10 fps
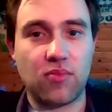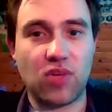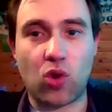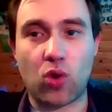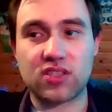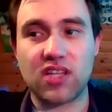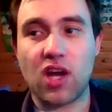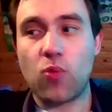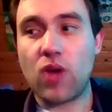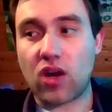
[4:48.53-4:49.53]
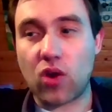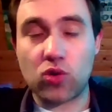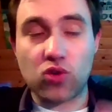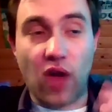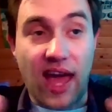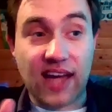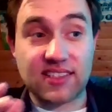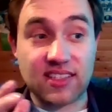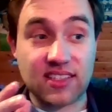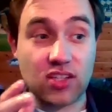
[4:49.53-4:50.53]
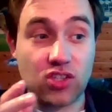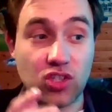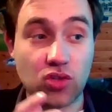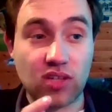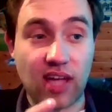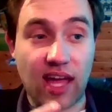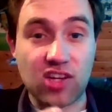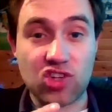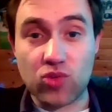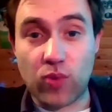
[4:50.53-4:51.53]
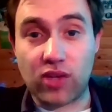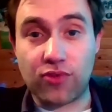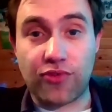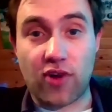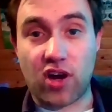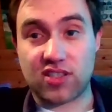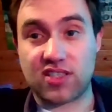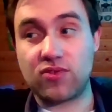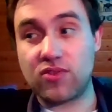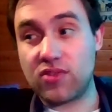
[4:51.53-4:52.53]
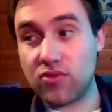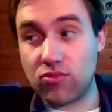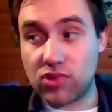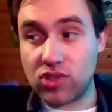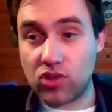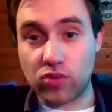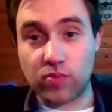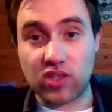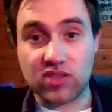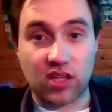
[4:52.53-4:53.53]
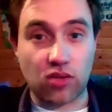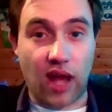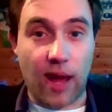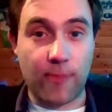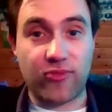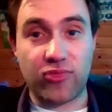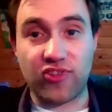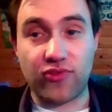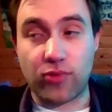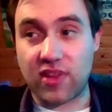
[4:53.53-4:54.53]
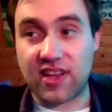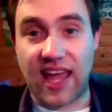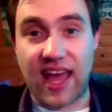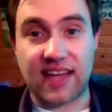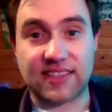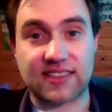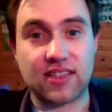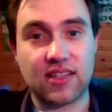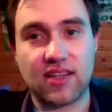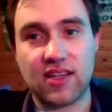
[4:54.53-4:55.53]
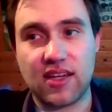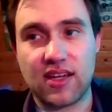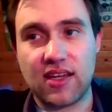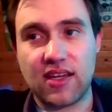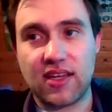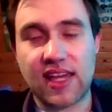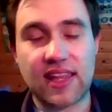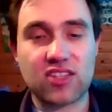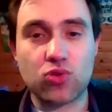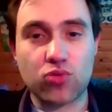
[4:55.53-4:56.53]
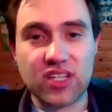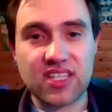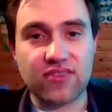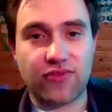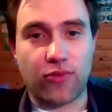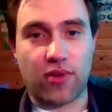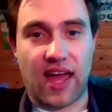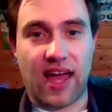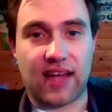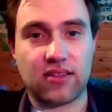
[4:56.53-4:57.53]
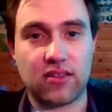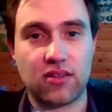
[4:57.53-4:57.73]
because we are going to exit nuclear energy way too fast and renewables are not up for the task. Yeah, there's a reason for that.